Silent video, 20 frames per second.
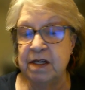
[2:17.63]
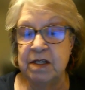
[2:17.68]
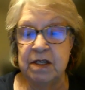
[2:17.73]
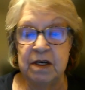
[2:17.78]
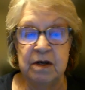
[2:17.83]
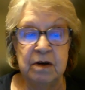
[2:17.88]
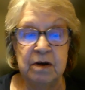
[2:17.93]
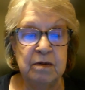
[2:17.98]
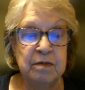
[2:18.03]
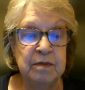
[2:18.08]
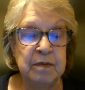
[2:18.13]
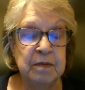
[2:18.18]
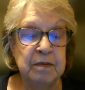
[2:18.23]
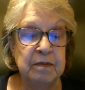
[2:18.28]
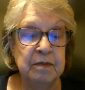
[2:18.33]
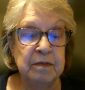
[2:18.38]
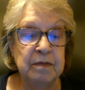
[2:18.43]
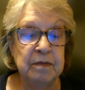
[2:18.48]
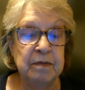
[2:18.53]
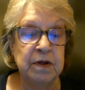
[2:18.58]
it will
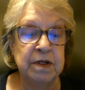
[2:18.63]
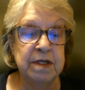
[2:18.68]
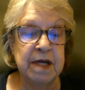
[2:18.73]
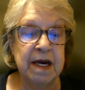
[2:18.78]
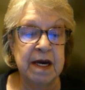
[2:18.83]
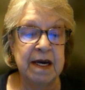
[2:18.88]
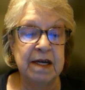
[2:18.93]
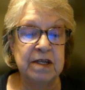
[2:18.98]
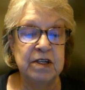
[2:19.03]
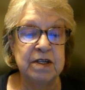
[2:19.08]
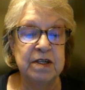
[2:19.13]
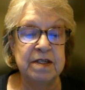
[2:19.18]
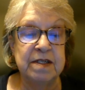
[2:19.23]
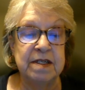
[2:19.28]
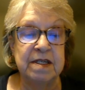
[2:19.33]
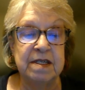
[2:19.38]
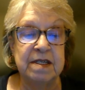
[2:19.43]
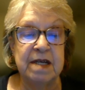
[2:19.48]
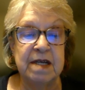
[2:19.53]
take just a second or